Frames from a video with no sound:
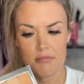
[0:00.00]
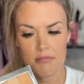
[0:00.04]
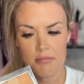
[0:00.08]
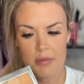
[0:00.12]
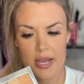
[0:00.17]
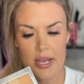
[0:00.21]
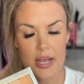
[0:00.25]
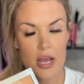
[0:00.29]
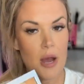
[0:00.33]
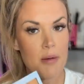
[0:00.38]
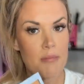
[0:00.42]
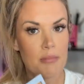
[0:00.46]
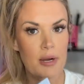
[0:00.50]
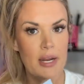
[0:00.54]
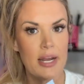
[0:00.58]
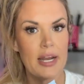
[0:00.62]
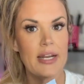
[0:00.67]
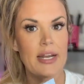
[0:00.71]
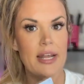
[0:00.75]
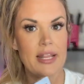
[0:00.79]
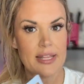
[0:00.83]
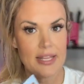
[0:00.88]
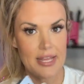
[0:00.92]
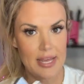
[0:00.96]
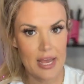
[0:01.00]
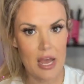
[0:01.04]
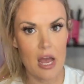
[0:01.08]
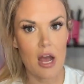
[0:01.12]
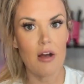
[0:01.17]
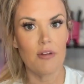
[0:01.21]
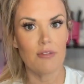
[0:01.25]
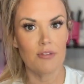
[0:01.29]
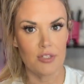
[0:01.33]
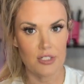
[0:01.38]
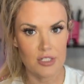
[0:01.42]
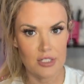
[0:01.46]
makeup brand and they
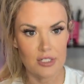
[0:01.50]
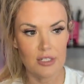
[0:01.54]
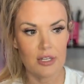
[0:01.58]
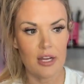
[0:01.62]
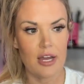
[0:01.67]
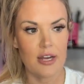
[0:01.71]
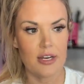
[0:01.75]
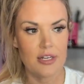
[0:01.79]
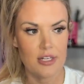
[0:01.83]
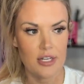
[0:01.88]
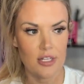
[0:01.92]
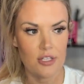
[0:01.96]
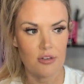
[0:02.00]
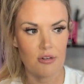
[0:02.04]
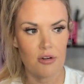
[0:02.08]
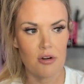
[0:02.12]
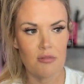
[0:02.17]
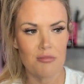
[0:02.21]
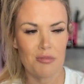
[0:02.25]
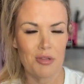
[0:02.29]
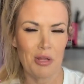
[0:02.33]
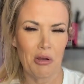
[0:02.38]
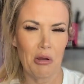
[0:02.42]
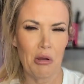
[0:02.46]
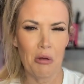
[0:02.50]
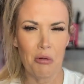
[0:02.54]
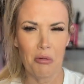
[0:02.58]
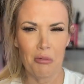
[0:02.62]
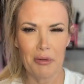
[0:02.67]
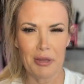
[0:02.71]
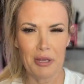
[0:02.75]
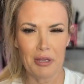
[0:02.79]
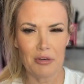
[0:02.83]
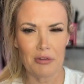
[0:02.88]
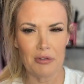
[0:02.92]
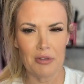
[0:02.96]
have kind of done their own, but like,
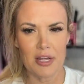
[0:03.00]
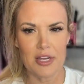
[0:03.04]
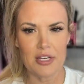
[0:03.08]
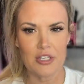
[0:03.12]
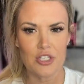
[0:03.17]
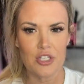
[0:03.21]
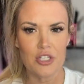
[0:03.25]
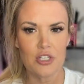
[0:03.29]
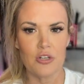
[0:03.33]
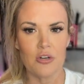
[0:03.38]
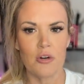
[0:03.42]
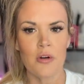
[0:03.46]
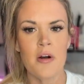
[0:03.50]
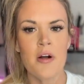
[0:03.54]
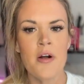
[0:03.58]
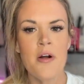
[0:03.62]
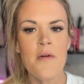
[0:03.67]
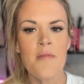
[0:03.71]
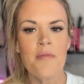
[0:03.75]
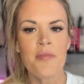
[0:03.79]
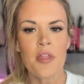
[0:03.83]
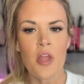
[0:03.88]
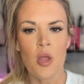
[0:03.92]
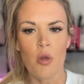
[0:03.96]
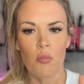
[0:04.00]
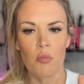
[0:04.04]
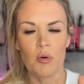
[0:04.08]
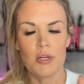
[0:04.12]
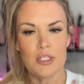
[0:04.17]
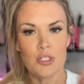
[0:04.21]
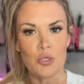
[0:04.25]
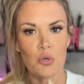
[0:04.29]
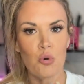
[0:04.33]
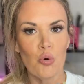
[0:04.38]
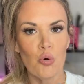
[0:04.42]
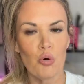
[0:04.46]
oh, we can do that too.
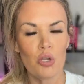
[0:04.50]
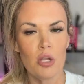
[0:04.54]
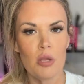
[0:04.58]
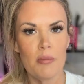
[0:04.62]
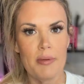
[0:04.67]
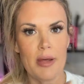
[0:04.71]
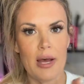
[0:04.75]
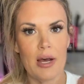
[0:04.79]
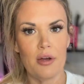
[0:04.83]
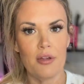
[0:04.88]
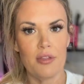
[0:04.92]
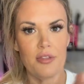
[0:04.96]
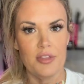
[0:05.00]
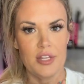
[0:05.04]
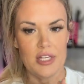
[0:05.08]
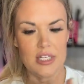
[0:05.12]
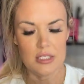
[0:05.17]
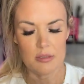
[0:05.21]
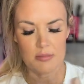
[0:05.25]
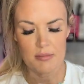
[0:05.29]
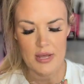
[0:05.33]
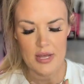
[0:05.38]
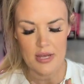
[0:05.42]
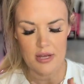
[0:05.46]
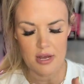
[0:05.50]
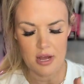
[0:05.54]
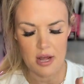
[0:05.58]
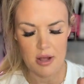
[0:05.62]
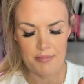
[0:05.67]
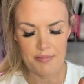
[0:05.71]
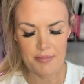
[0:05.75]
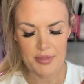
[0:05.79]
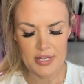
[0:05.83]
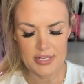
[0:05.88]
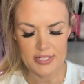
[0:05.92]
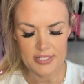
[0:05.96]
What's cool about this
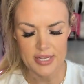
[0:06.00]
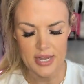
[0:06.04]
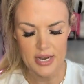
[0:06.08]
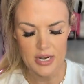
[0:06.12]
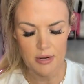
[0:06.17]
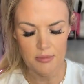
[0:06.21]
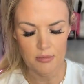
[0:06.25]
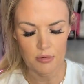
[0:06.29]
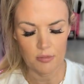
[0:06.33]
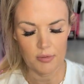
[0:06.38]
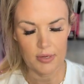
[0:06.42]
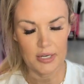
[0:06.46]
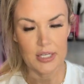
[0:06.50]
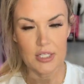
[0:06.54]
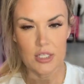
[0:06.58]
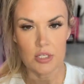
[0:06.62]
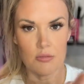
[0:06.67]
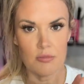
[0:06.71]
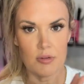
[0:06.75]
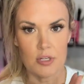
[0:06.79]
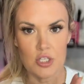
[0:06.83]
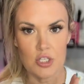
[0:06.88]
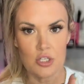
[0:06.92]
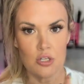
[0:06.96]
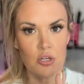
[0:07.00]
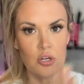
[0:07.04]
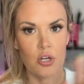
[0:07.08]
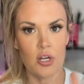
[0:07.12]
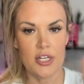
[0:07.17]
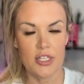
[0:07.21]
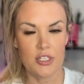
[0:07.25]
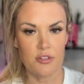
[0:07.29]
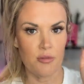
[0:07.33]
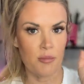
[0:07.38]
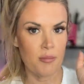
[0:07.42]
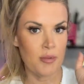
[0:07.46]
makeup is that, number one, it's
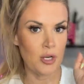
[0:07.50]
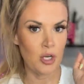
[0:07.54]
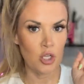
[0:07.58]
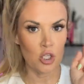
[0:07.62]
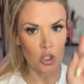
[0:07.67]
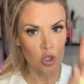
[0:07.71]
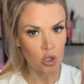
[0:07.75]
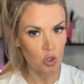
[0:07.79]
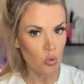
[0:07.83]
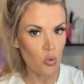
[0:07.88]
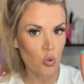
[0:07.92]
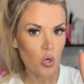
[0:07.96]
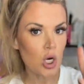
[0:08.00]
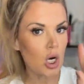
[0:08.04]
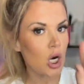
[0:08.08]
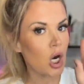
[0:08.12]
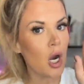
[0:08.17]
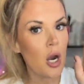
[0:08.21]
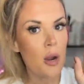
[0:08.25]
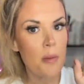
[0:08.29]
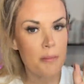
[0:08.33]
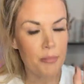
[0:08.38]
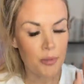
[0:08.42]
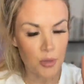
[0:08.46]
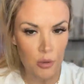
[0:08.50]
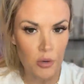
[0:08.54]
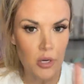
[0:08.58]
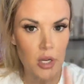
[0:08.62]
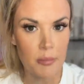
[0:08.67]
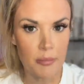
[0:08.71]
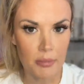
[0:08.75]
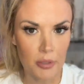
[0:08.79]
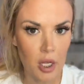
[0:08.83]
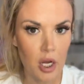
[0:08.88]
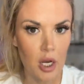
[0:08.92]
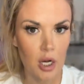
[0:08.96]
original. It's from an Allure
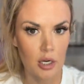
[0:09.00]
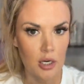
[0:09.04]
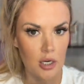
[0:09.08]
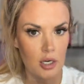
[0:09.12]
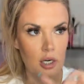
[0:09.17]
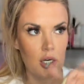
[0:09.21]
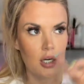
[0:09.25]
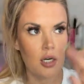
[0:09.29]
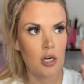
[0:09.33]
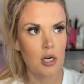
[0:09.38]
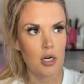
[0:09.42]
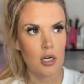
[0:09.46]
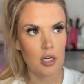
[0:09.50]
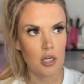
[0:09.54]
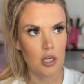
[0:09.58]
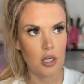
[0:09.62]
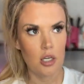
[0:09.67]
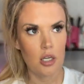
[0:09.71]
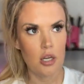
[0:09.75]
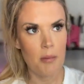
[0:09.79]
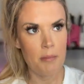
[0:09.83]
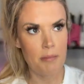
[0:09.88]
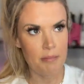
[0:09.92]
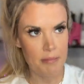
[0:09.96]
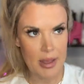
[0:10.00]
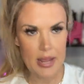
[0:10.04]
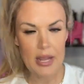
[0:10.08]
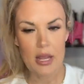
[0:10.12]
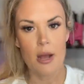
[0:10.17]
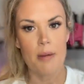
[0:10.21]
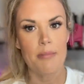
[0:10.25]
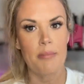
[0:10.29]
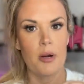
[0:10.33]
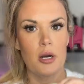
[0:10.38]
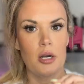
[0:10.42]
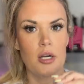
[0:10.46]
beauty blogger,
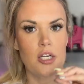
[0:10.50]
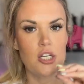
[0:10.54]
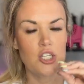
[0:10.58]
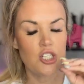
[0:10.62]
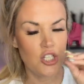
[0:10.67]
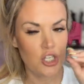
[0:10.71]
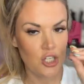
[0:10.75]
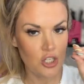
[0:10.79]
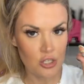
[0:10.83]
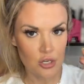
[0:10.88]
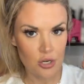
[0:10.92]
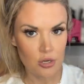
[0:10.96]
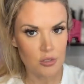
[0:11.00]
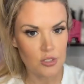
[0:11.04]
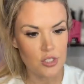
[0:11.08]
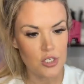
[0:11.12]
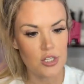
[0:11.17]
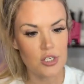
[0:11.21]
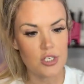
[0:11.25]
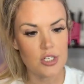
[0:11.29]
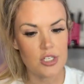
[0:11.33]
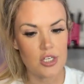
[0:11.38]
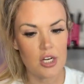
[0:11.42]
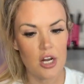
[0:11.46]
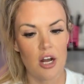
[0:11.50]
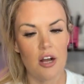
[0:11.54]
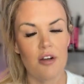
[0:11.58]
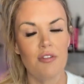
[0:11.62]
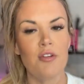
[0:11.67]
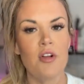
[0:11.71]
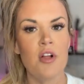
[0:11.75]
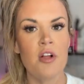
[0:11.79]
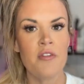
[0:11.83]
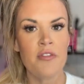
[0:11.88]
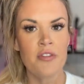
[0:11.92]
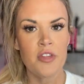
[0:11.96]
makeup artist. She knows her
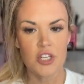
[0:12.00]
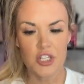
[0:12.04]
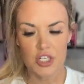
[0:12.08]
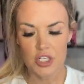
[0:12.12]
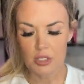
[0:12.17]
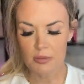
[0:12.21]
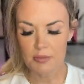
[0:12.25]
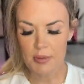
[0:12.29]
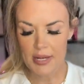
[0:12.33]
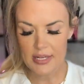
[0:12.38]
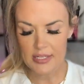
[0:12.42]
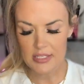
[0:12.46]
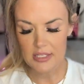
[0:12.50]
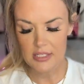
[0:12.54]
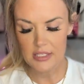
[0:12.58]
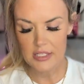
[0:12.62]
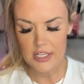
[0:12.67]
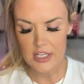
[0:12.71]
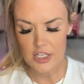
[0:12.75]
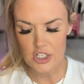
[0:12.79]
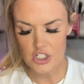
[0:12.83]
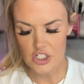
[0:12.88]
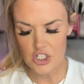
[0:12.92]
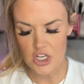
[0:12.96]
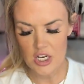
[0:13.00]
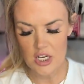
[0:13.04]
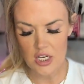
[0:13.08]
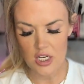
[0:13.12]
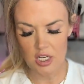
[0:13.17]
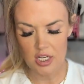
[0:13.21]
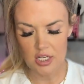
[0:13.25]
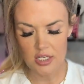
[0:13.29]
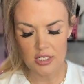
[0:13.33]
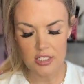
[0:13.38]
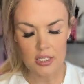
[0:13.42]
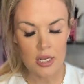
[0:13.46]
stuff. She's basically a
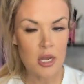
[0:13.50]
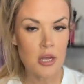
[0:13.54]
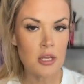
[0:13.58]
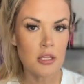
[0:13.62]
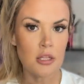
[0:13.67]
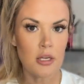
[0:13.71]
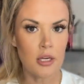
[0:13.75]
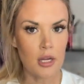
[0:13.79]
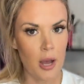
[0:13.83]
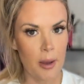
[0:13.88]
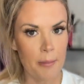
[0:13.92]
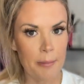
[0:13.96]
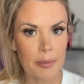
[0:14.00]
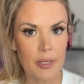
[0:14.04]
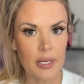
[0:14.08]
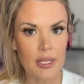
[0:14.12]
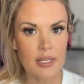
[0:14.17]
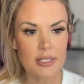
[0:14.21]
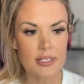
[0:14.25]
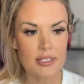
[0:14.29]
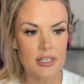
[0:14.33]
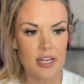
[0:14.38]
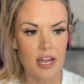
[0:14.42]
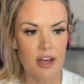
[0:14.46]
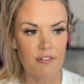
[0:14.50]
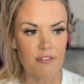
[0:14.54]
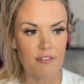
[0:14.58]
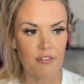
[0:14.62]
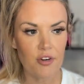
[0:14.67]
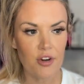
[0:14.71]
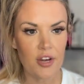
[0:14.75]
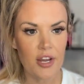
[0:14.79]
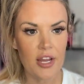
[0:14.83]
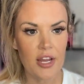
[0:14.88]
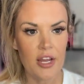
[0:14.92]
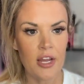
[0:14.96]
genius. The company is
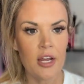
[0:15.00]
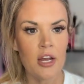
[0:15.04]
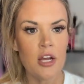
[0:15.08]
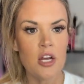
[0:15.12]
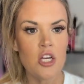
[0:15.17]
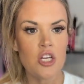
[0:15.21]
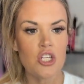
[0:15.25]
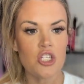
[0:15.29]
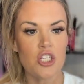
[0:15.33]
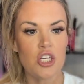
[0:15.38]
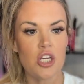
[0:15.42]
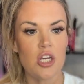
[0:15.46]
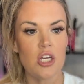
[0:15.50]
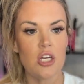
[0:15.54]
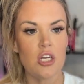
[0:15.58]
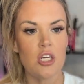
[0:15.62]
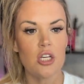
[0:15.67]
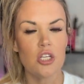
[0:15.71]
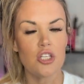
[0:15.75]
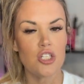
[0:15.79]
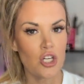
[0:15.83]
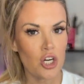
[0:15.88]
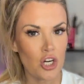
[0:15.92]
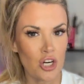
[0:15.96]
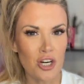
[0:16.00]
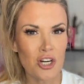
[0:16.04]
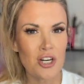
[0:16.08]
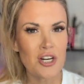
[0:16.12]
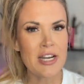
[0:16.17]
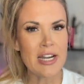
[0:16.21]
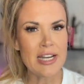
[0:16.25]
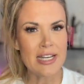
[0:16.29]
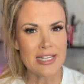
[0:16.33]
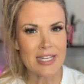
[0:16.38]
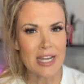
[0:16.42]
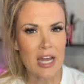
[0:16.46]
debt-free. She
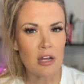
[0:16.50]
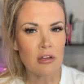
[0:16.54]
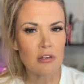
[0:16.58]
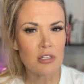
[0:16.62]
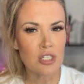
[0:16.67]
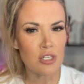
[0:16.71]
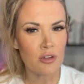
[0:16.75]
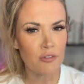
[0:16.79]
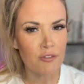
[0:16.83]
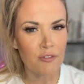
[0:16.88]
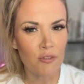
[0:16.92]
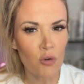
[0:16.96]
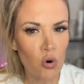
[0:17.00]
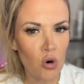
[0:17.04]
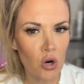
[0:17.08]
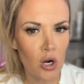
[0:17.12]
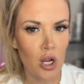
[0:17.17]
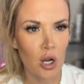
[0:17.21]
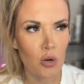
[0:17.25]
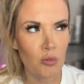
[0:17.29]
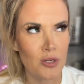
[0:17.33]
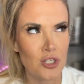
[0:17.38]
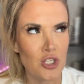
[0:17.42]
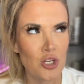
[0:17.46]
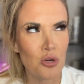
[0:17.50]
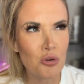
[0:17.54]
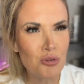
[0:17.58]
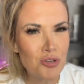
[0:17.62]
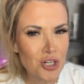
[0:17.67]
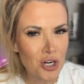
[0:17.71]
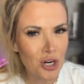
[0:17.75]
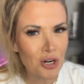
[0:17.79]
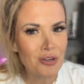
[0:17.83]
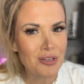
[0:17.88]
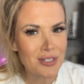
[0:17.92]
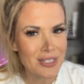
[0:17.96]
turned down Sephora, which who
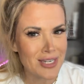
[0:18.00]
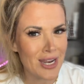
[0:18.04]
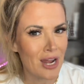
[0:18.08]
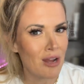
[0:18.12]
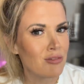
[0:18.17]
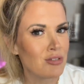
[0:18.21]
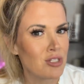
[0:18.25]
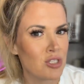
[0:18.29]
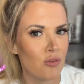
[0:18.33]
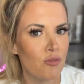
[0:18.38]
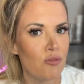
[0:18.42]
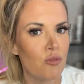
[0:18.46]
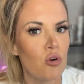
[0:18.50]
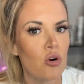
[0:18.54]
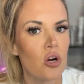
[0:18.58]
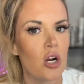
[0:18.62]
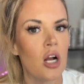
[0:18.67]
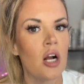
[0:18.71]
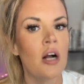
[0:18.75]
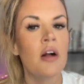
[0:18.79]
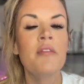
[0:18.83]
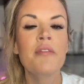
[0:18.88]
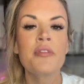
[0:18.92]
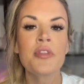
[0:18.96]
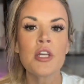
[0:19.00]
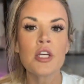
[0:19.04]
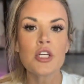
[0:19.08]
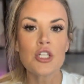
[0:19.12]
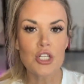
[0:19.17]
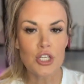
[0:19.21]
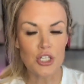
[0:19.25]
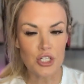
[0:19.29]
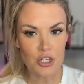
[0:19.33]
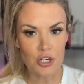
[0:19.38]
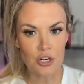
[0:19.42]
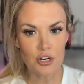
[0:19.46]
turns down Sephora?
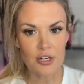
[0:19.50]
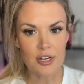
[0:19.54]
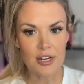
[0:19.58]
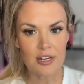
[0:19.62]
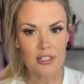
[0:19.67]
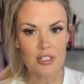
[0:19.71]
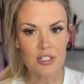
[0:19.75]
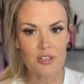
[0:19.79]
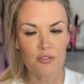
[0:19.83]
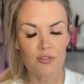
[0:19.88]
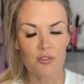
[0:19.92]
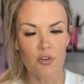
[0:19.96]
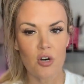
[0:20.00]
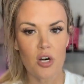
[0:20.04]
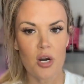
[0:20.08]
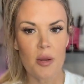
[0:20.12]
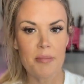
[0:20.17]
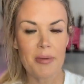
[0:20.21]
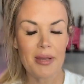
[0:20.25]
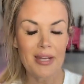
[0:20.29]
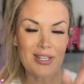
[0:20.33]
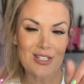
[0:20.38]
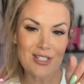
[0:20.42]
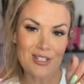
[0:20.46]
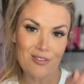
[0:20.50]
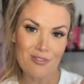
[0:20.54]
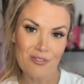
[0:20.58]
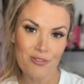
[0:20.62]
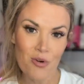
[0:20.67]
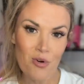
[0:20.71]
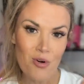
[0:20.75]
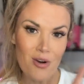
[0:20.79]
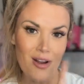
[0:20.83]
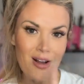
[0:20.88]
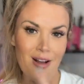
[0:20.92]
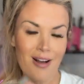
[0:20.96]
She turned down Sephora because
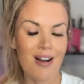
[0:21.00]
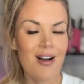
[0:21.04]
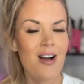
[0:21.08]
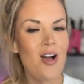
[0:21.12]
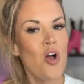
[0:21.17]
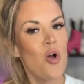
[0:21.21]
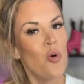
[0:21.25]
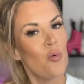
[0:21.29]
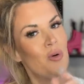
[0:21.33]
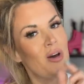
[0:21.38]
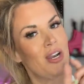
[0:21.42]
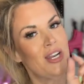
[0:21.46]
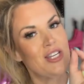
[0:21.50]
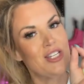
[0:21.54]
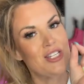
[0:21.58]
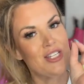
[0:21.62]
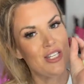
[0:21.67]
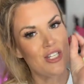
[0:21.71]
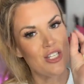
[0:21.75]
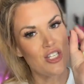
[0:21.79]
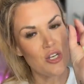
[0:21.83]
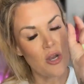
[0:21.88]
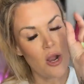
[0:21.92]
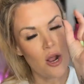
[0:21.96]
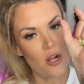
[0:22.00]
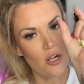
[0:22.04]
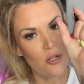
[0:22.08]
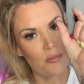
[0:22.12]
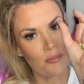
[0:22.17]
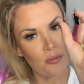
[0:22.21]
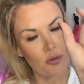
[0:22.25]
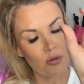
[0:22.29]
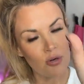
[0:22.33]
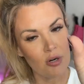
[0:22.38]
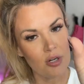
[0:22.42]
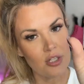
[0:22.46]
Sephora wanted
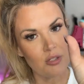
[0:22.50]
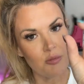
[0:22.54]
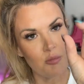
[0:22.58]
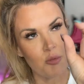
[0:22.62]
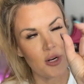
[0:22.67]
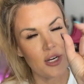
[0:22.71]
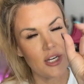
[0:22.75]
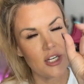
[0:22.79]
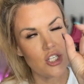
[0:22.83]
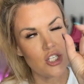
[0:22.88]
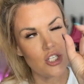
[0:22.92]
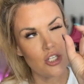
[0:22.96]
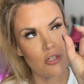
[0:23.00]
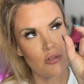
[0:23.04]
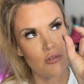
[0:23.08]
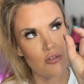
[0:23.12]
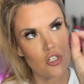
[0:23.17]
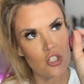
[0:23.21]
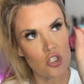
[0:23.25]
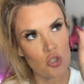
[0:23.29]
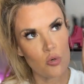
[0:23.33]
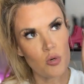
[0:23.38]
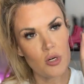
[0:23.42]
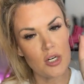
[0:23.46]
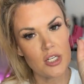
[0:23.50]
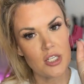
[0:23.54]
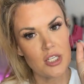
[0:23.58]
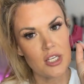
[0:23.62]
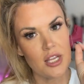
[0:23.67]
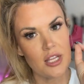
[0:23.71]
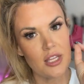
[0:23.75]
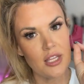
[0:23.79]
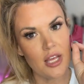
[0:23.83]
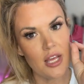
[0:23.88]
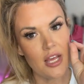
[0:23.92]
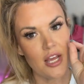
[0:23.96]
to
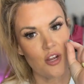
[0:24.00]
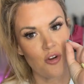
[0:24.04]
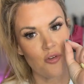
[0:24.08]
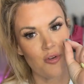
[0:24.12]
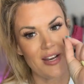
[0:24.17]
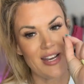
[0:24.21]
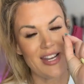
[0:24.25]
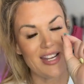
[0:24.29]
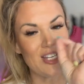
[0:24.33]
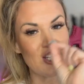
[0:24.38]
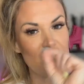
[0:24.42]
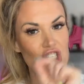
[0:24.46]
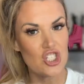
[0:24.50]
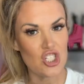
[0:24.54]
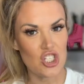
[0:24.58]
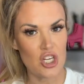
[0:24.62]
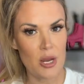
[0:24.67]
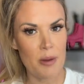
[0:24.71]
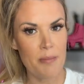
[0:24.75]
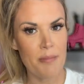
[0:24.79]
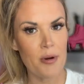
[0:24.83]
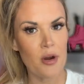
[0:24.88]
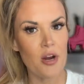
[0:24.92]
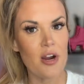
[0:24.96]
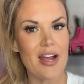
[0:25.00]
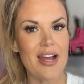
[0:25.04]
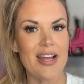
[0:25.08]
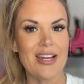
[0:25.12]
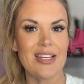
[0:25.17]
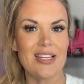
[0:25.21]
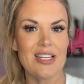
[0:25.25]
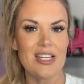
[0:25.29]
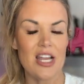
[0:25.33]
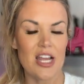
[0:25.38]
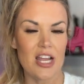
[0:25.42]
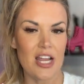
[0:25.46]
source the ingredients cheaper
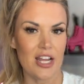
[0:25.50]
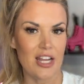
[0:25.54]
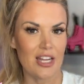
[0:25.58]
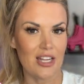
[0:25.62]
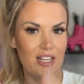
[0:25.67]
and